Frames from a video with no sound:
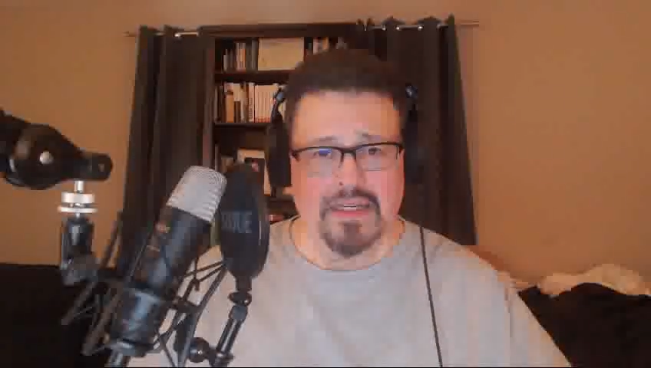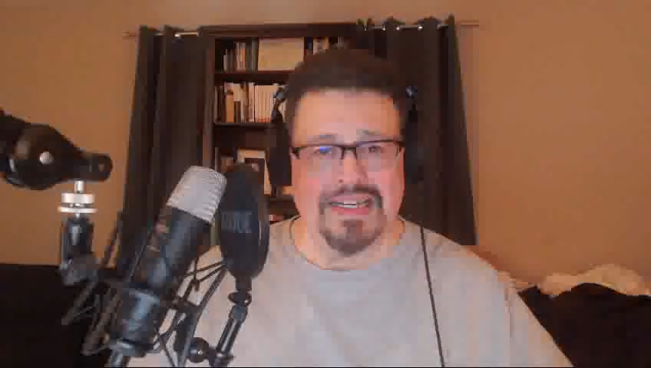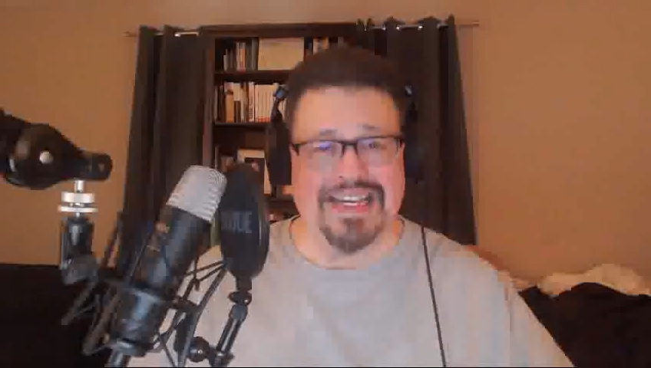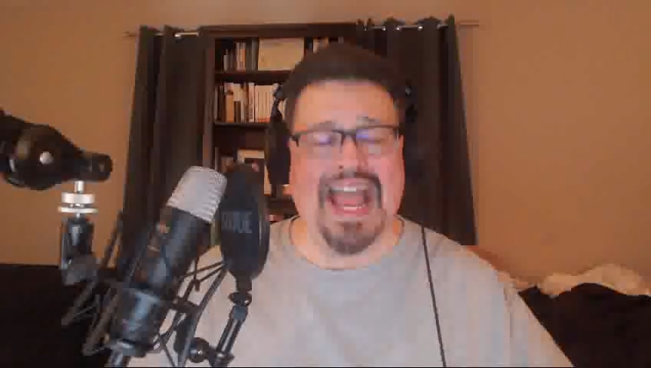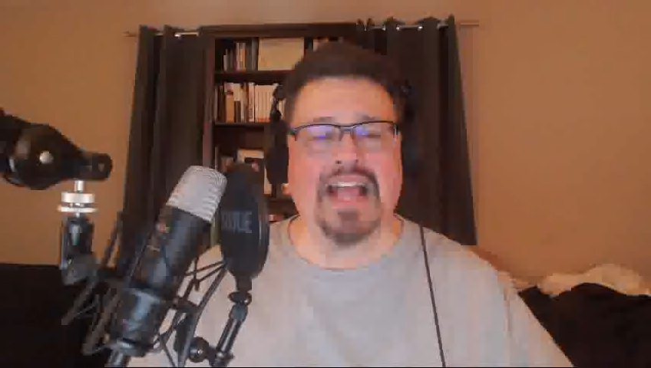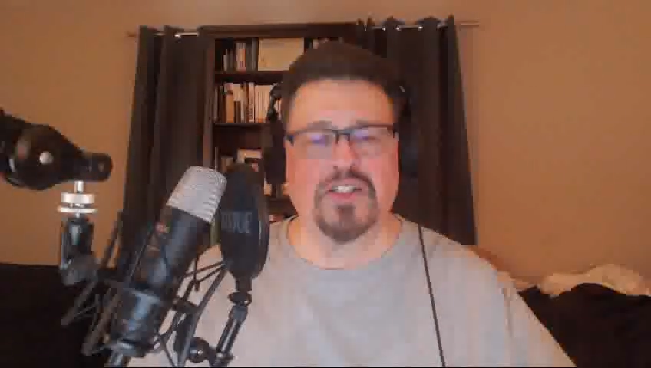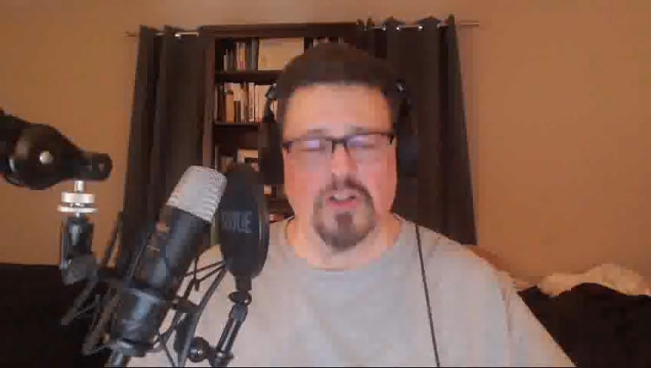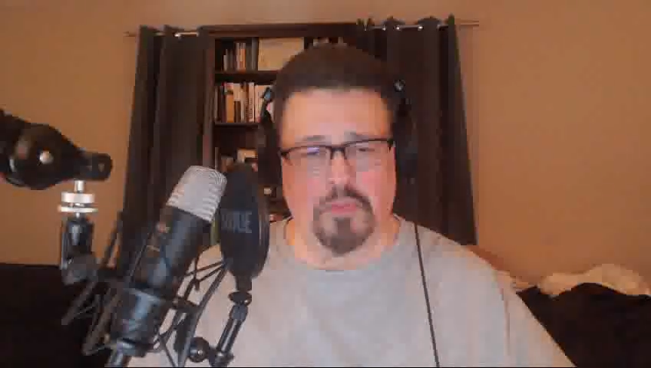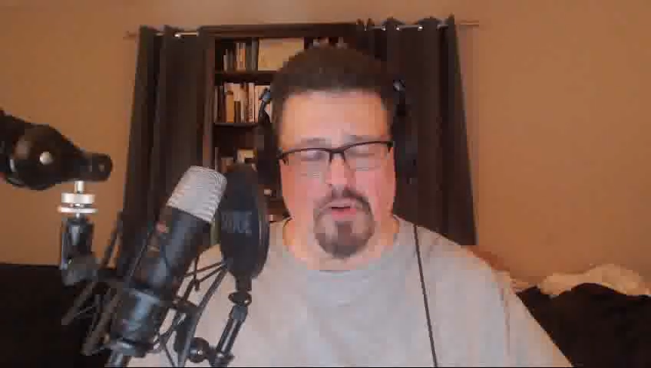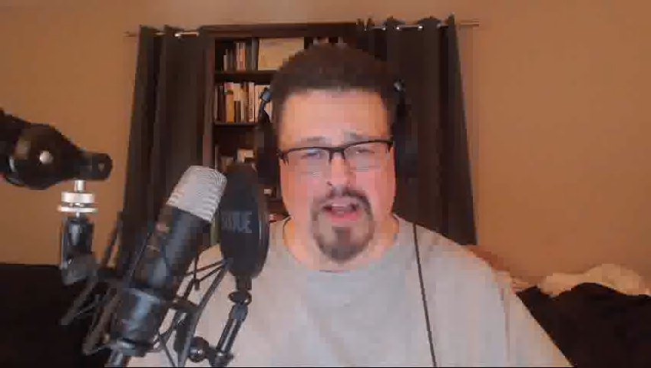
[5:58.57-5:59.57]

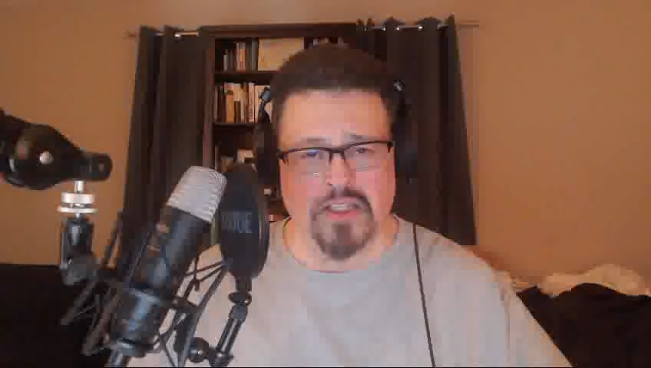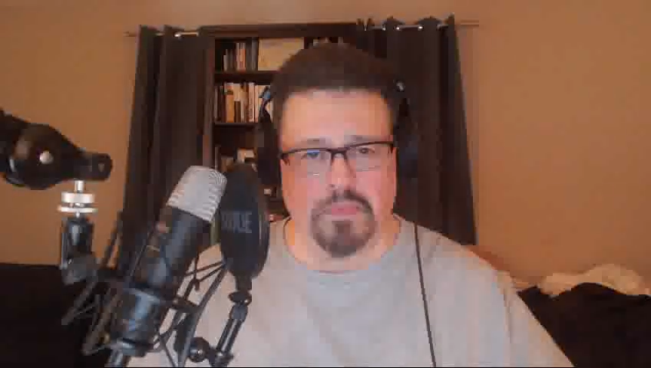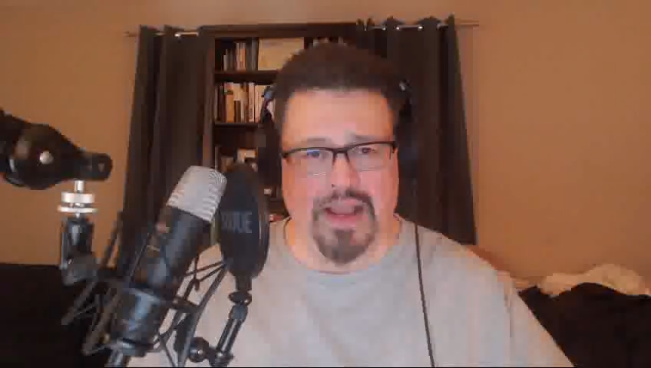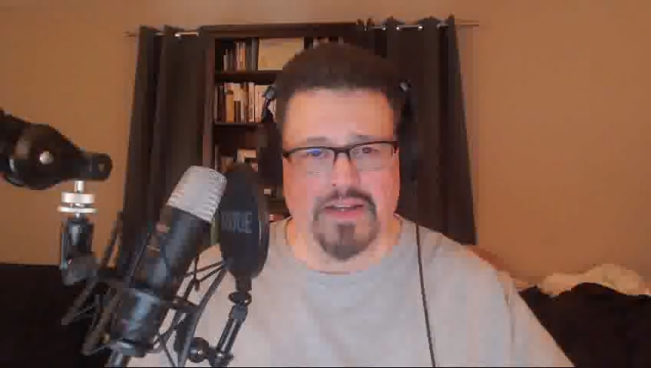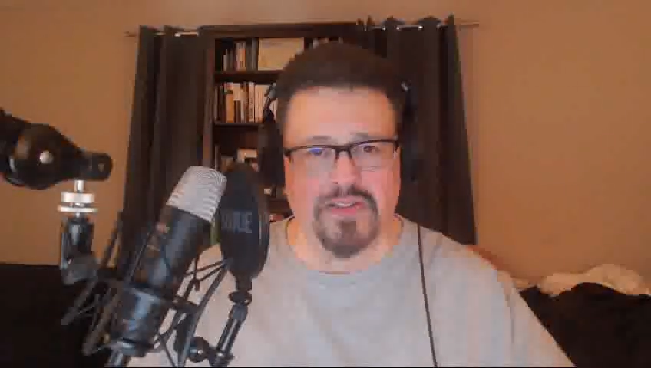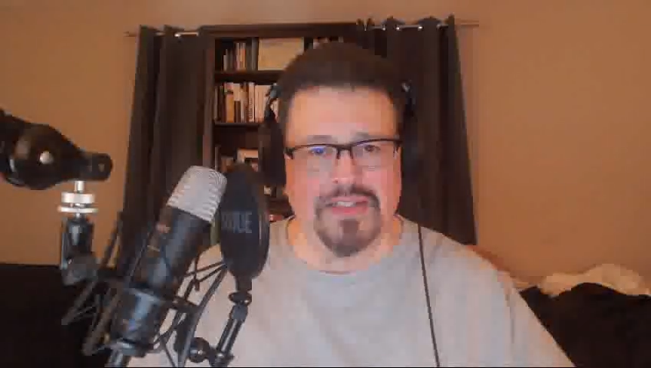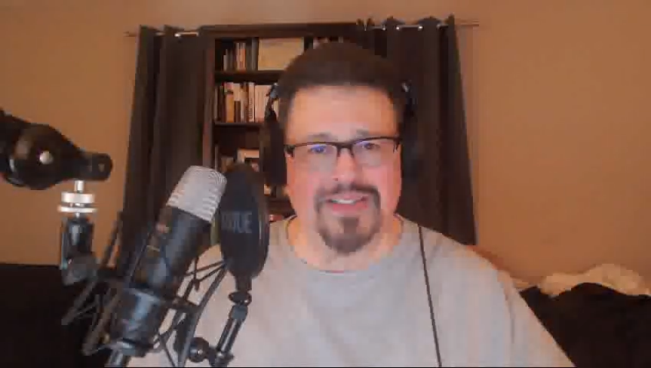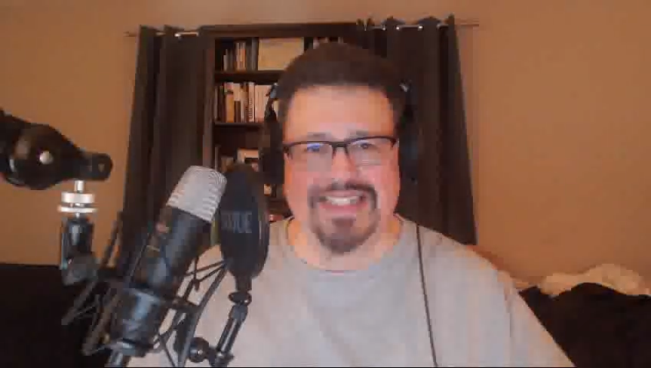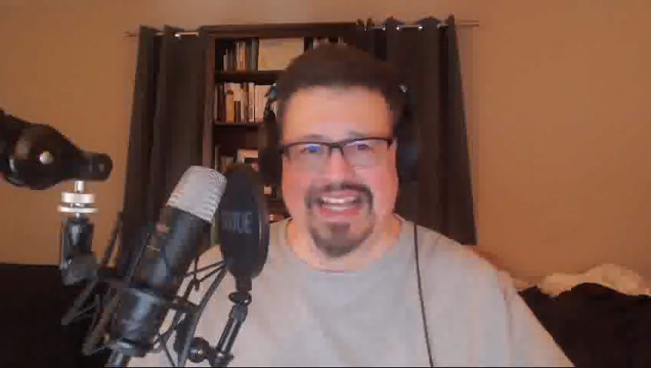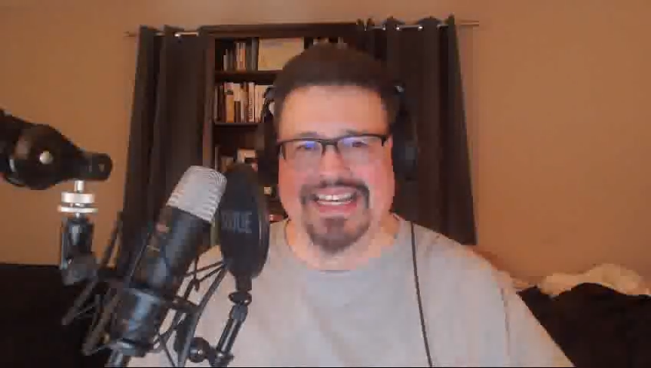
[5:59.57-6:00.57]
national prospect, since
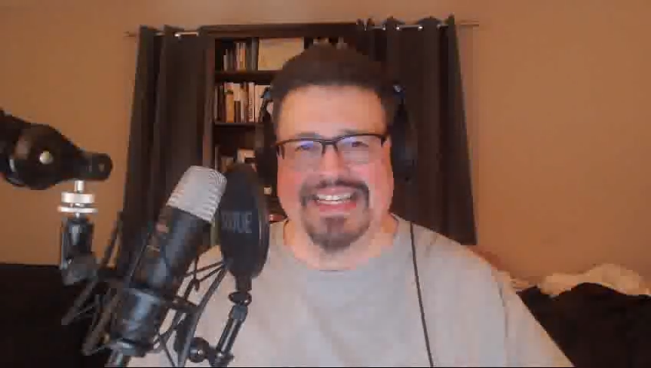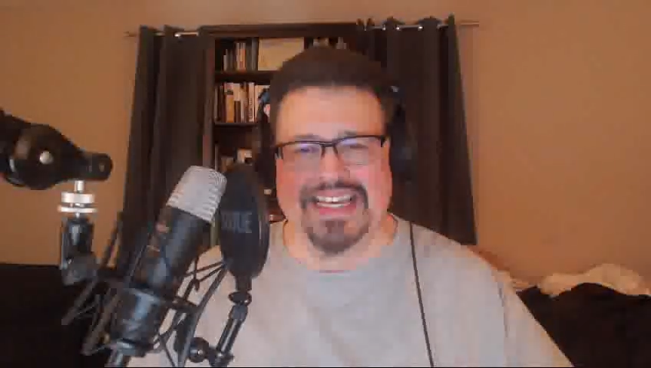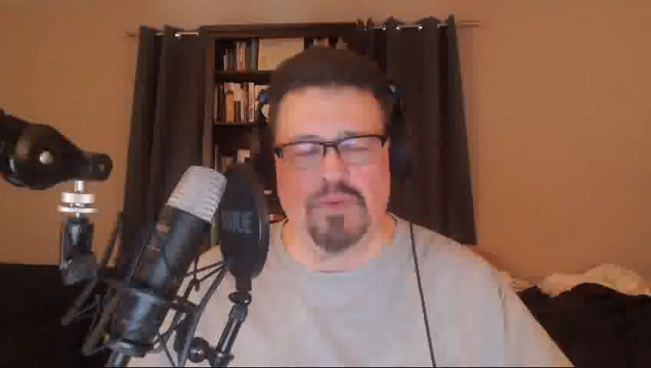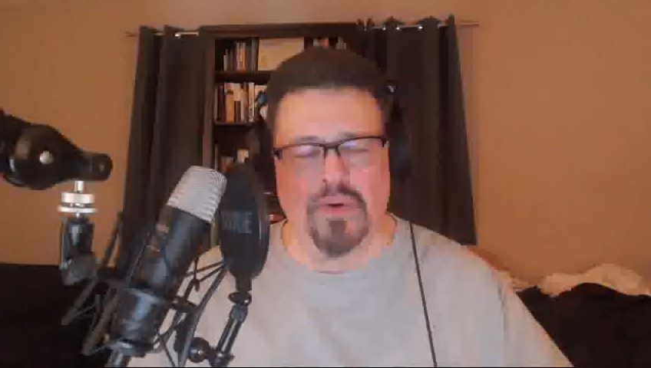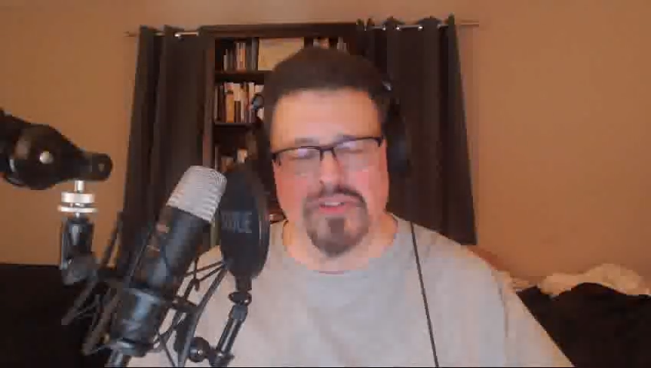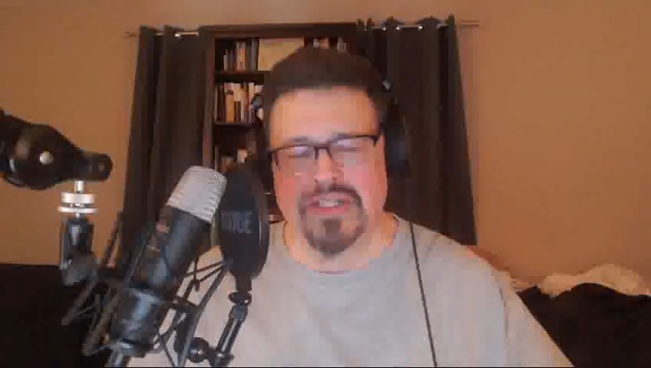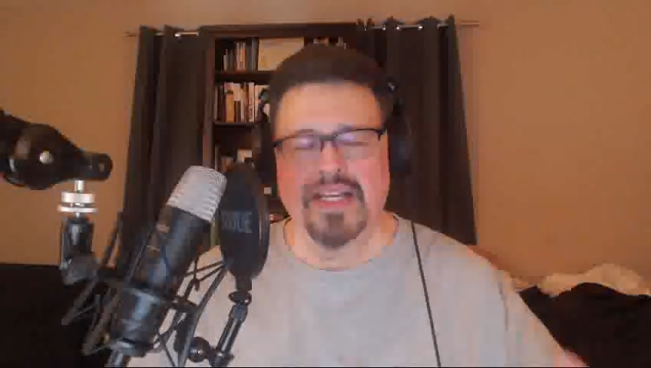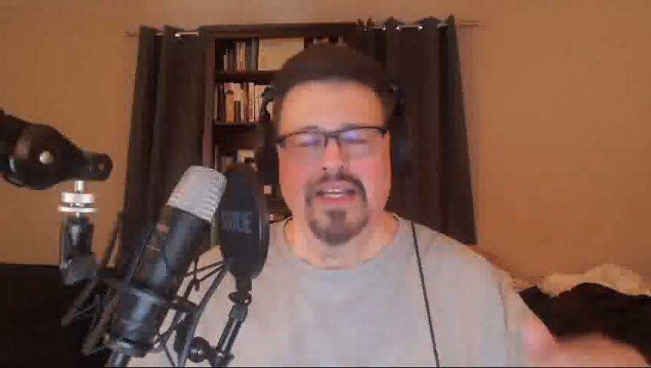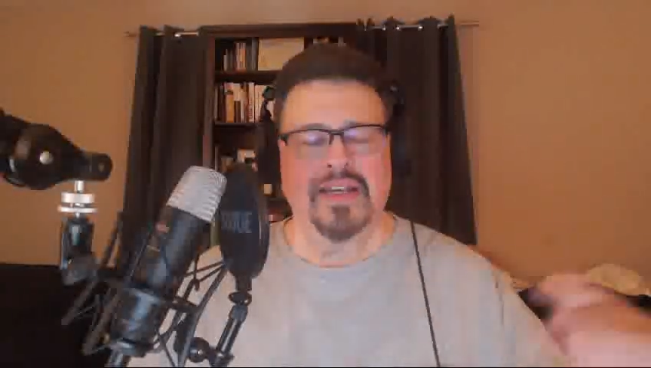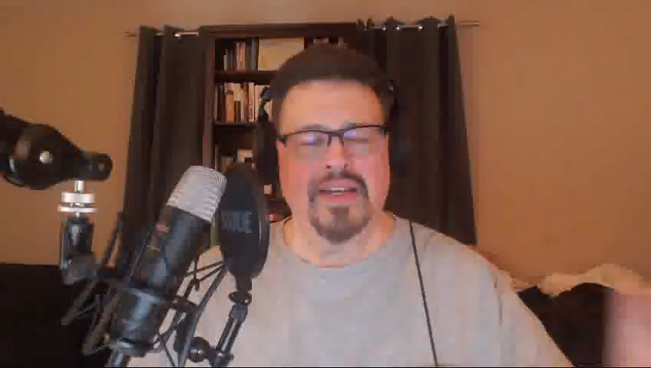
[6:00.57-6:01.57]
Ted Ginn was
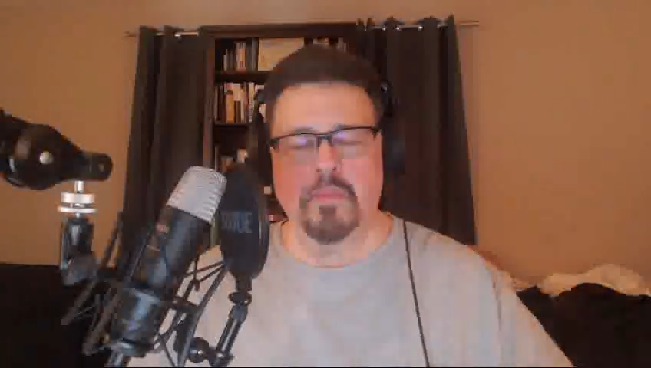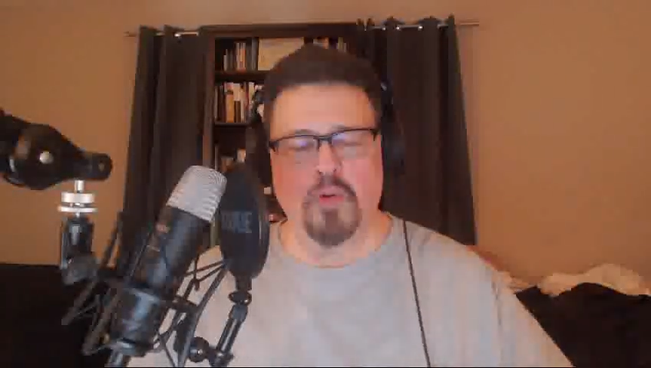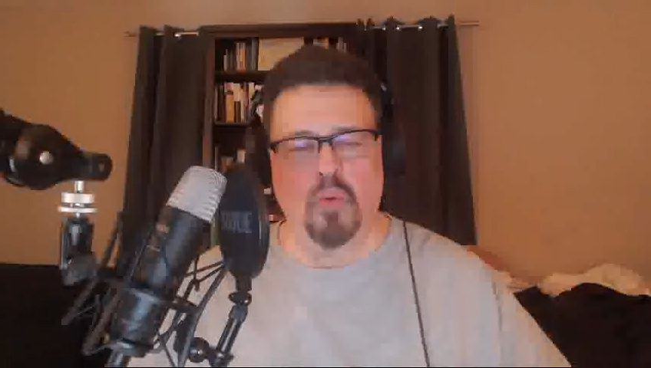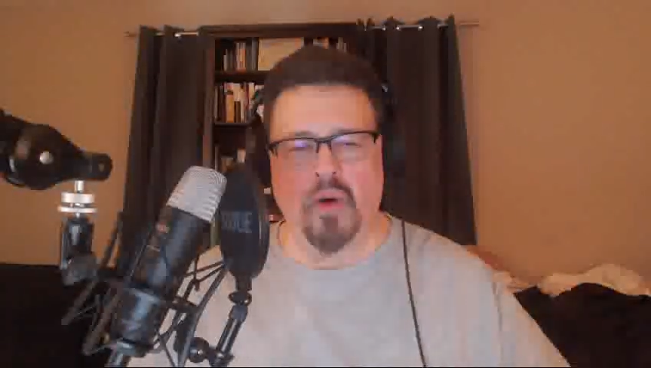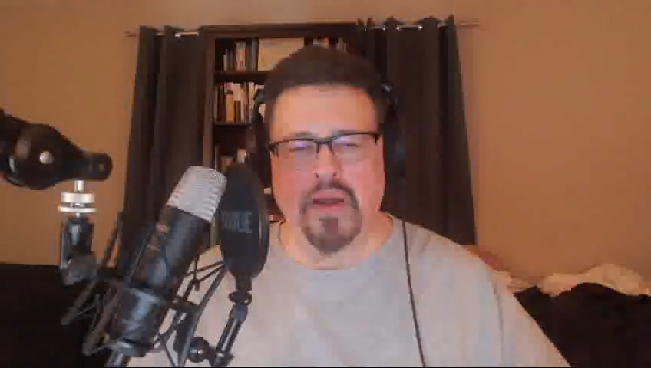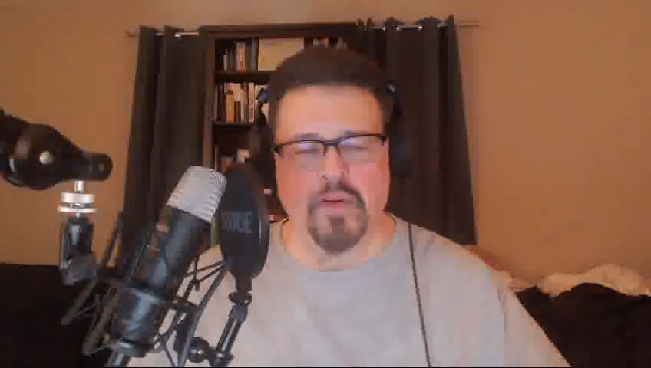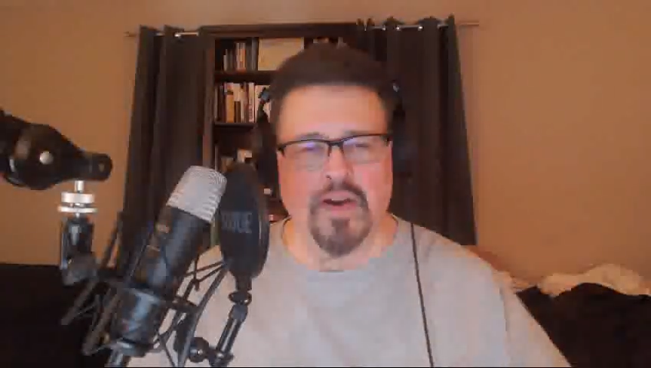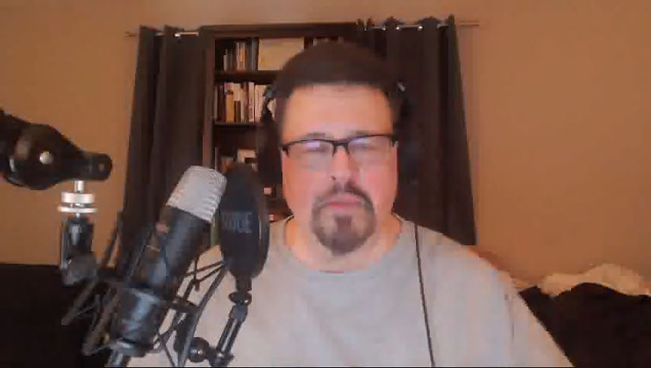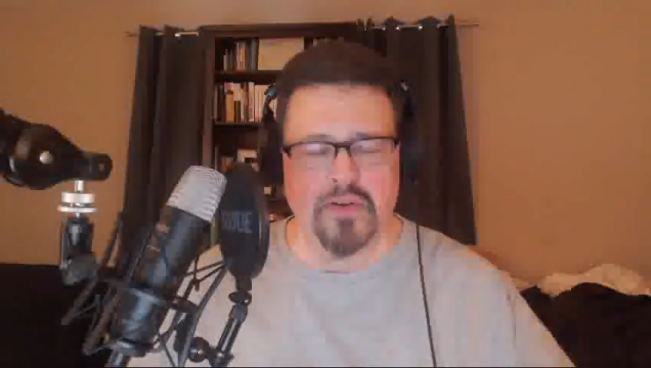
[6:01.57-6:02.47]
number one or number